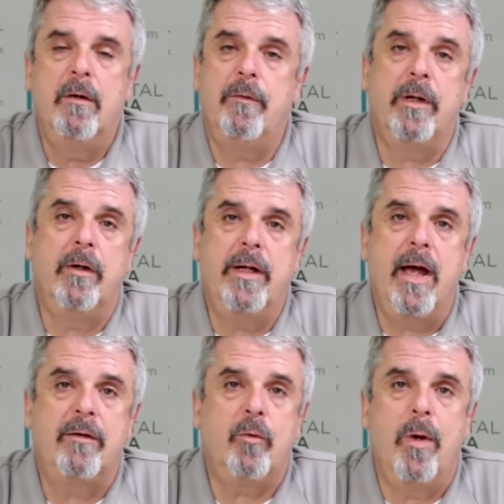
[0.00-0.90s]
frequently
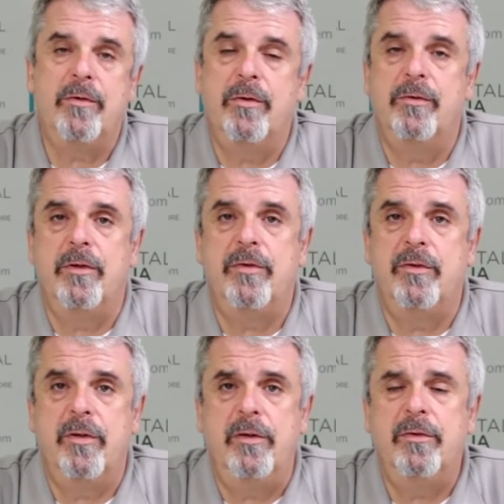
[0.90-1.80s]
asked questions such
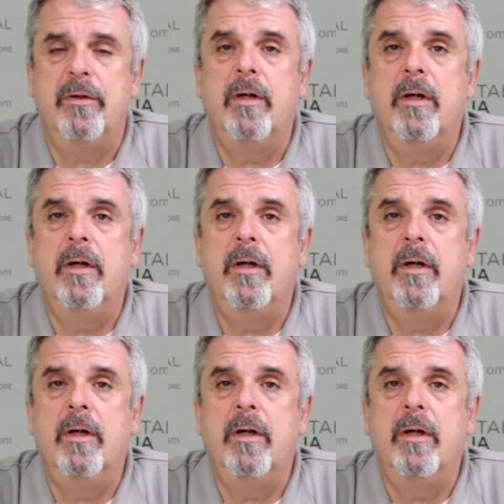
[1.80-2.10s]
as this